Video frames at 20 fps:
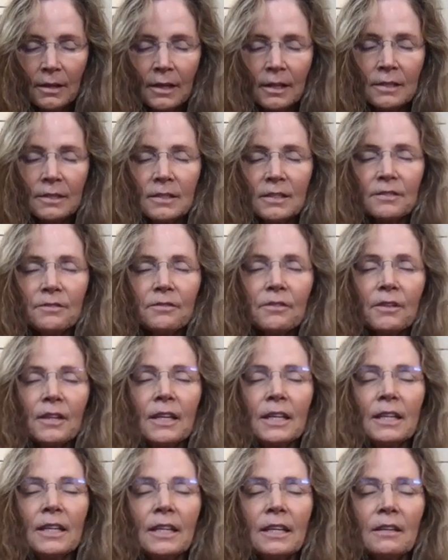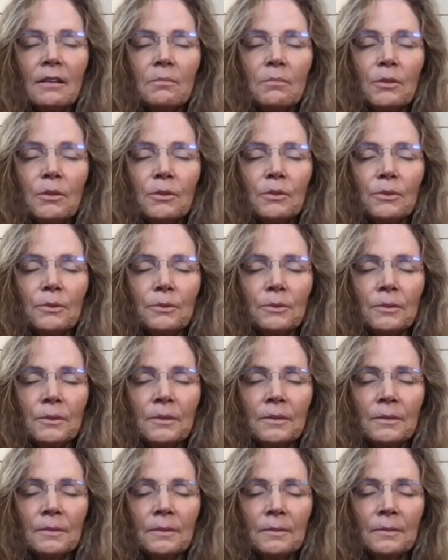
and deflating a balloon.